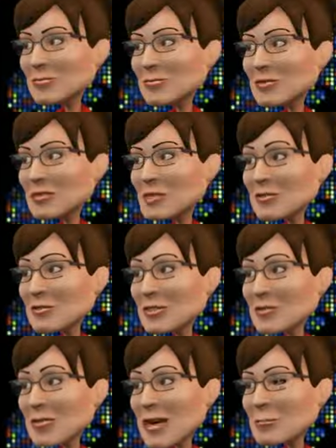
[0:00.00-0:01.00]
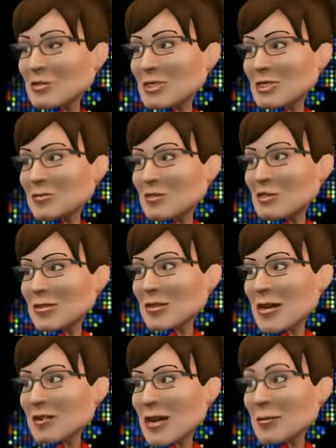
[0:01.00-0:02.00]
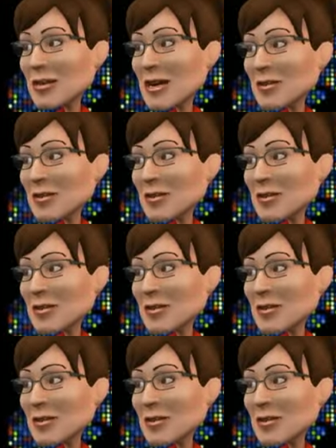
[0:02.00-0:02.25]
So if you want my book, you will have to buy